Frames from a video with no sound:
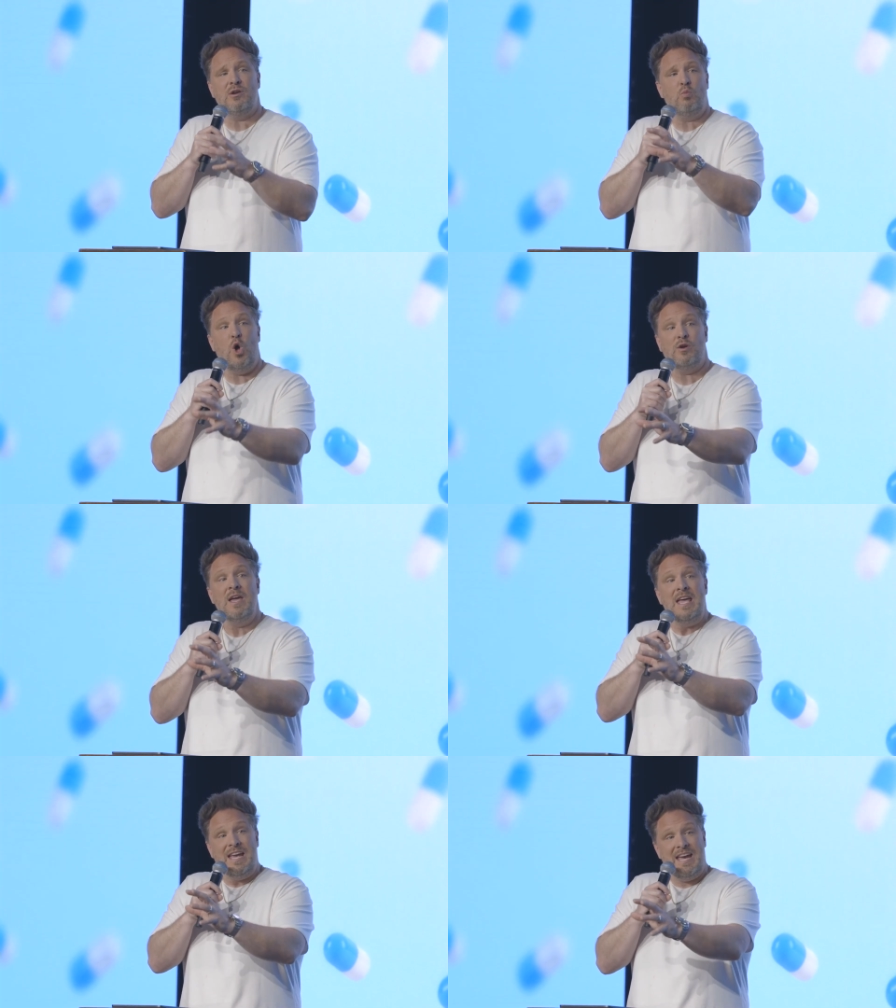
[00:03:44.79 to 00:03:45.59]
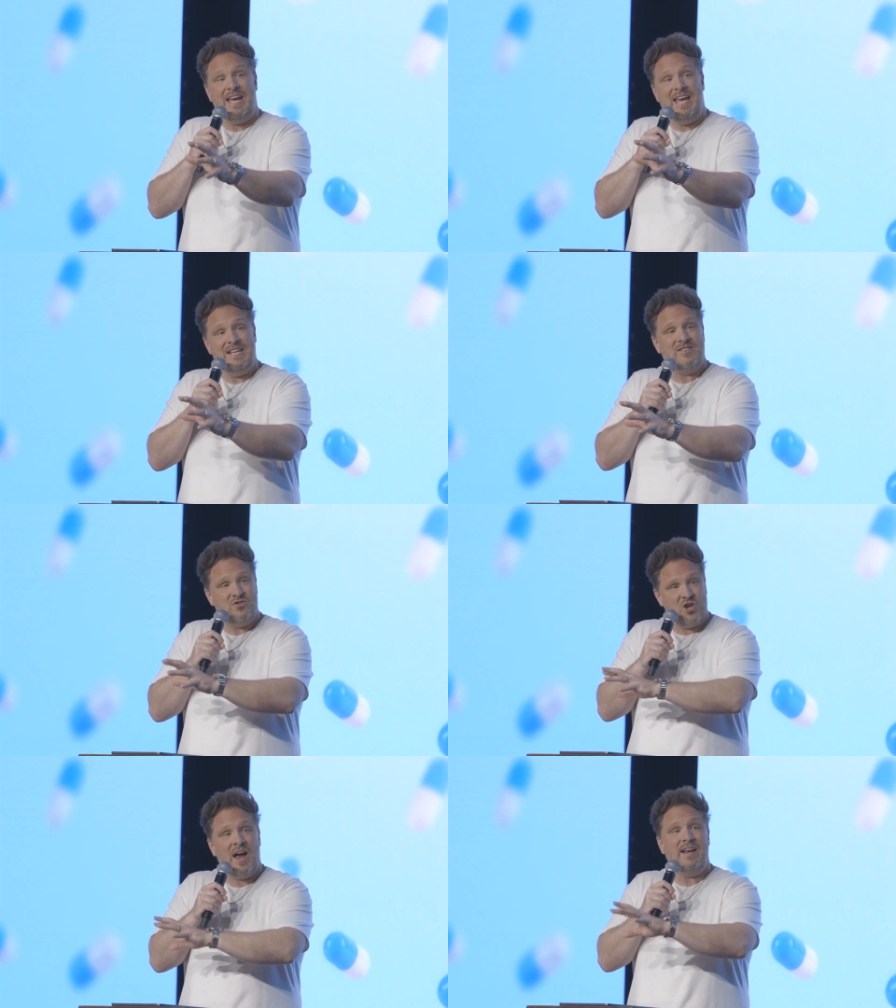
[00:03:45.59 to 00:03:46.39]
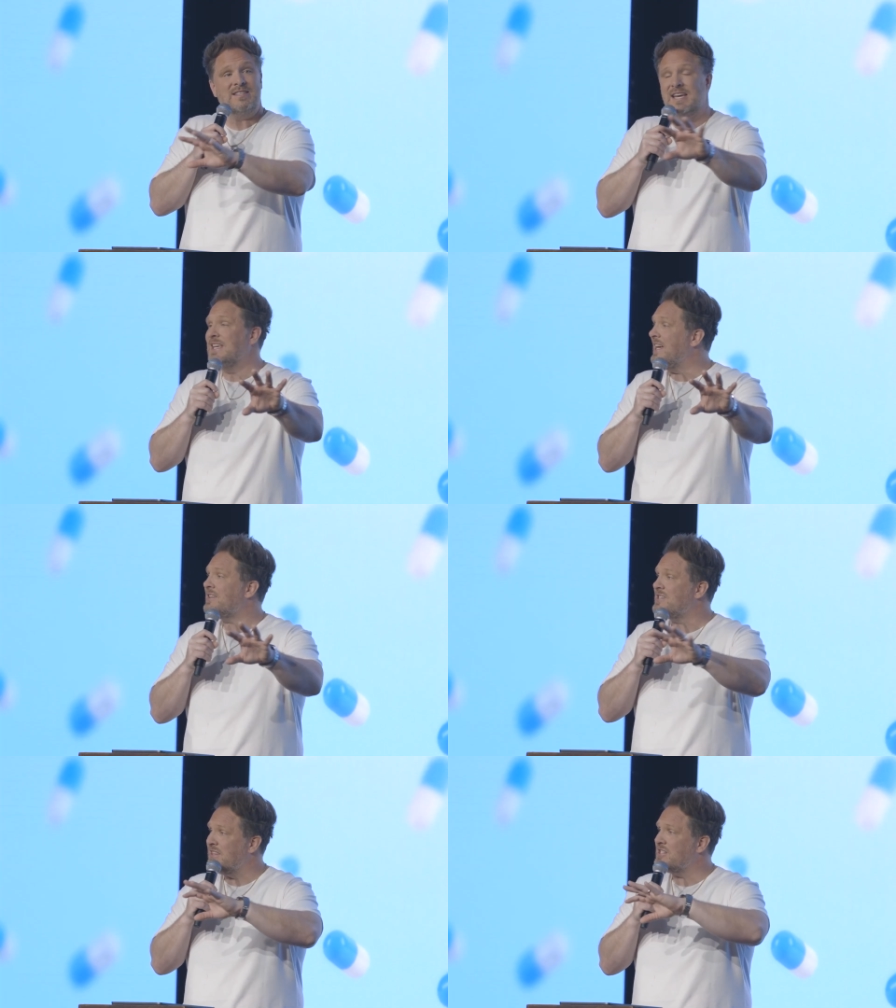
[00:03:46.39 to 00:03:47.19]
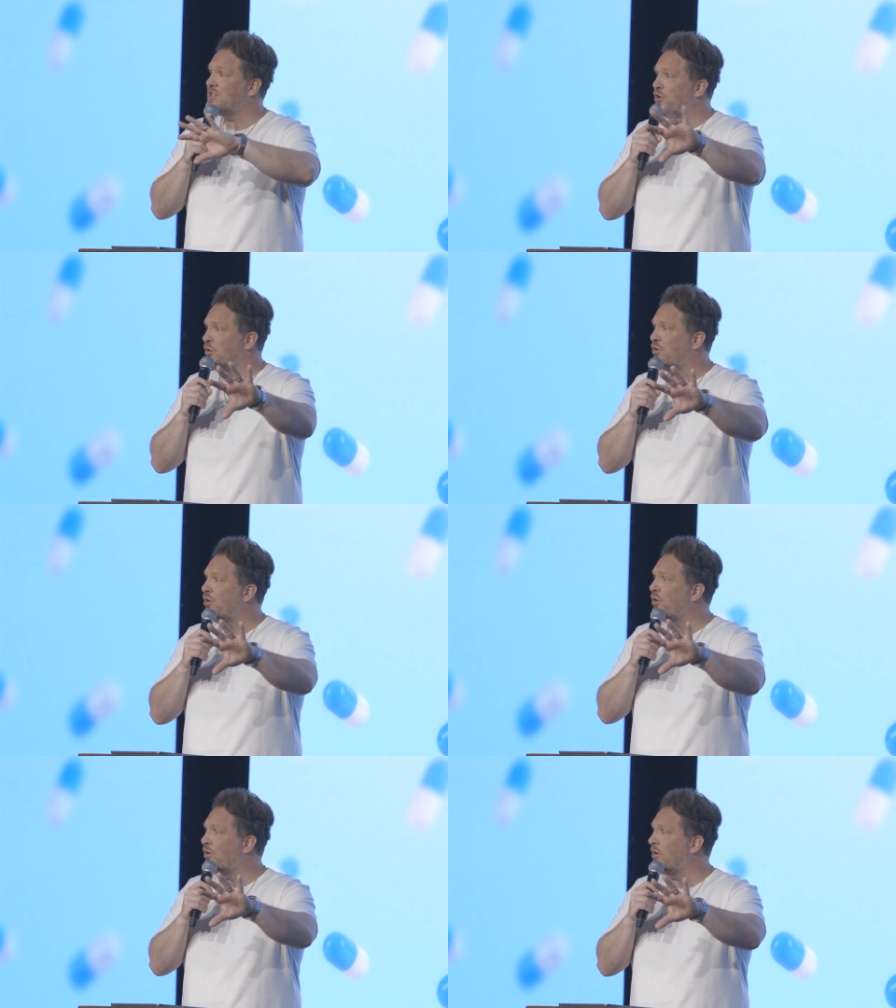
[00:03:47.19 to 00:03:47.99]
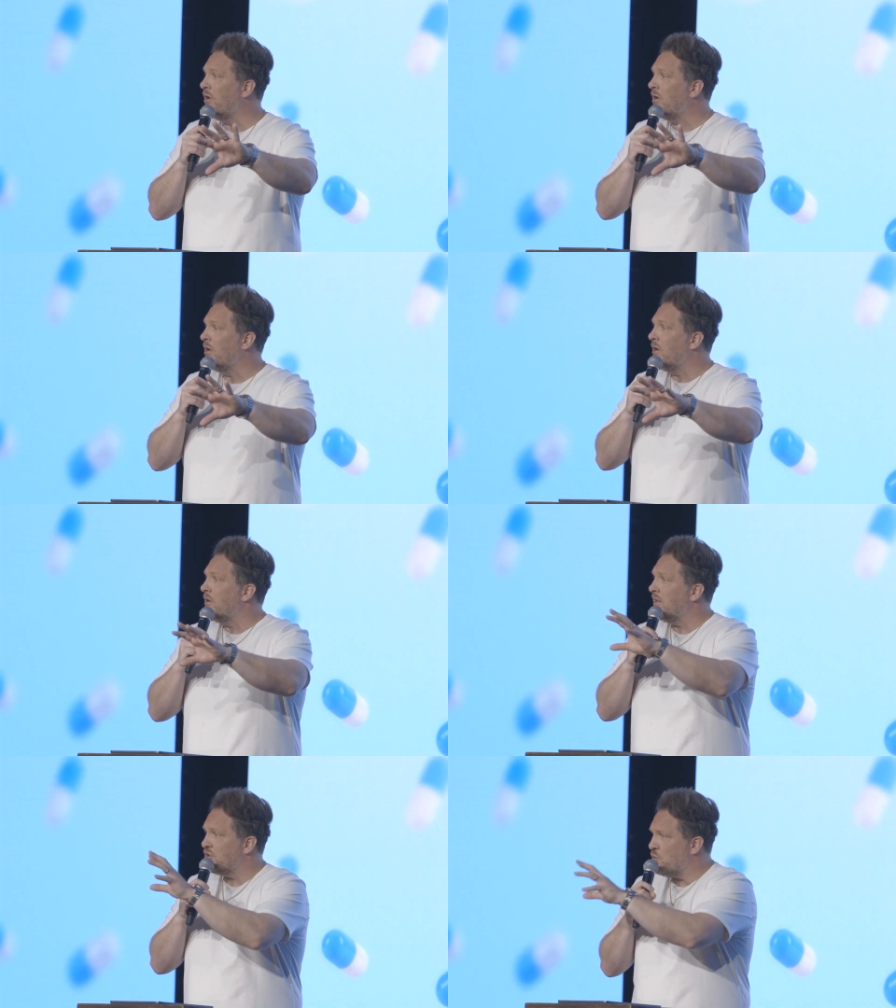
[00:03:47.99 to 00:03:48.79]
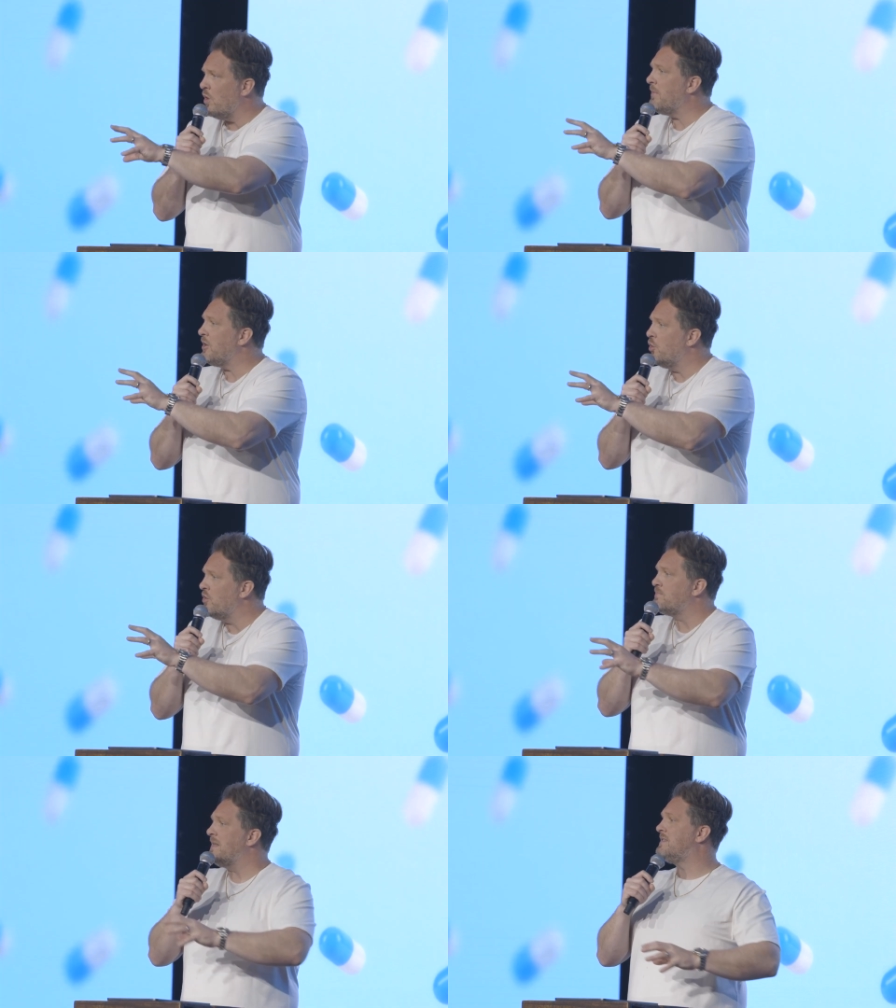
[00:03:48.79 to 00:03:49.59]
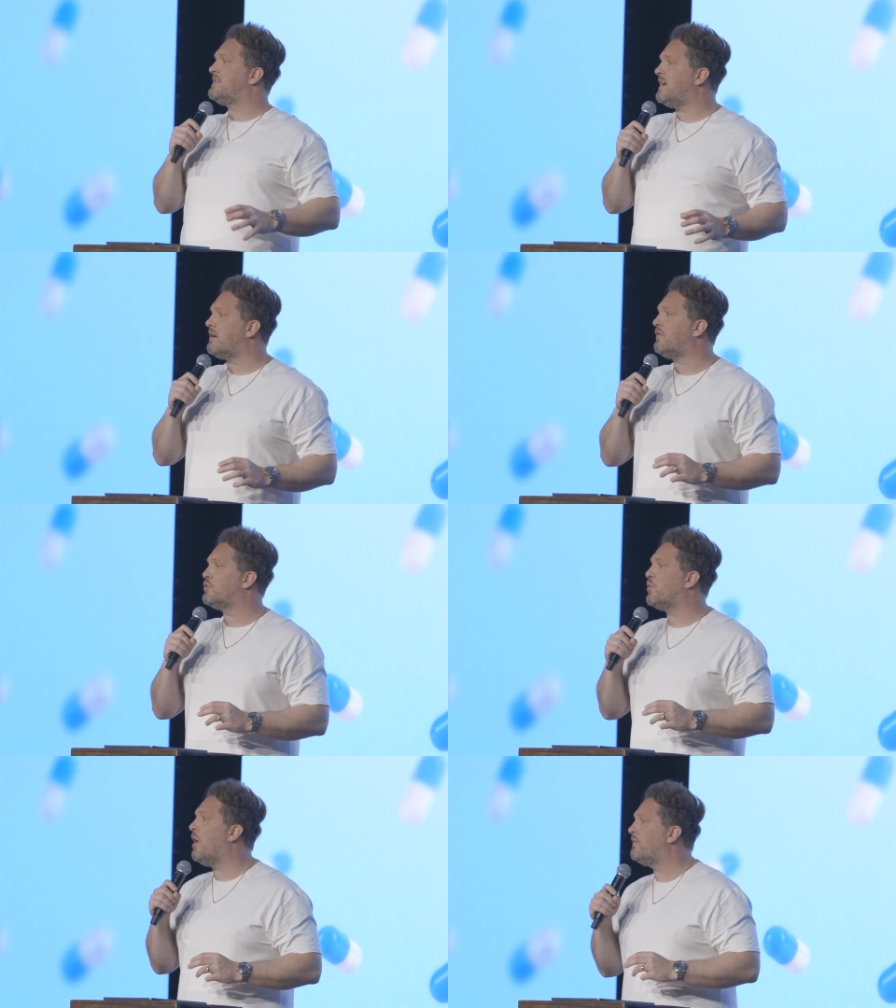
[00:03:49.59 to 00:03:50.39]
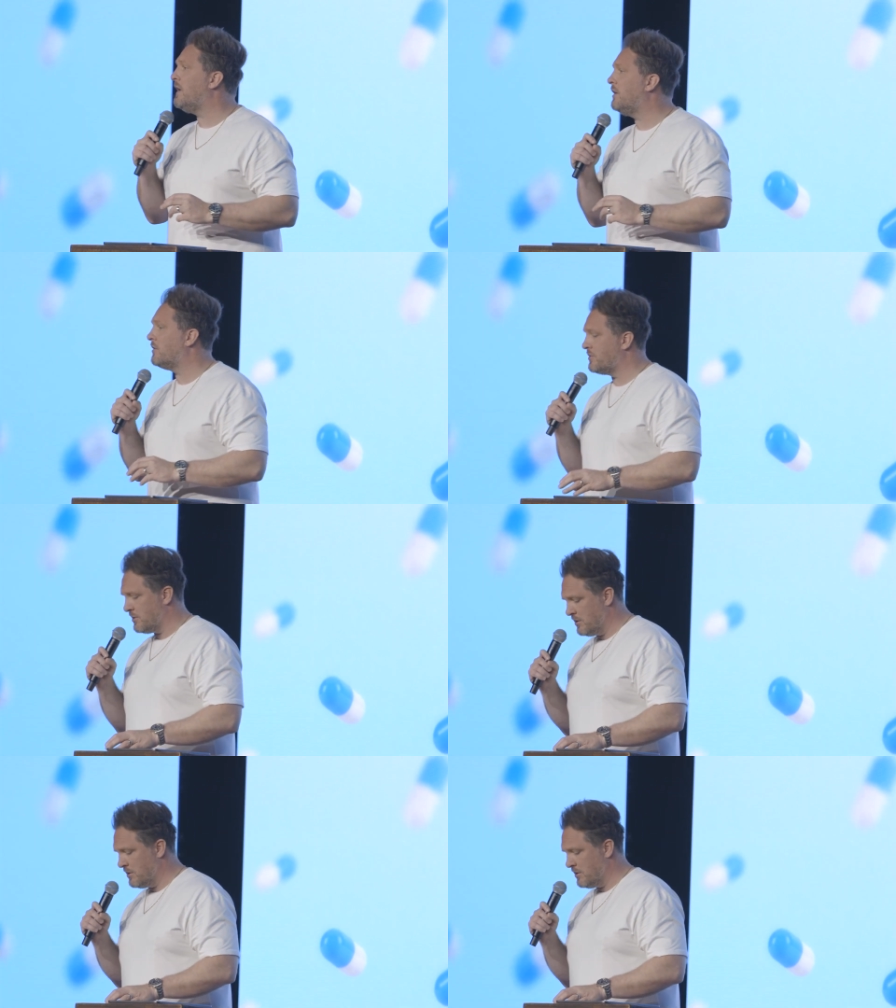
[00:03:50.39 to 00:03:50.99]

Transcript: And while he, he's trying to get to this little girl, this woman who has been sick for 12 years,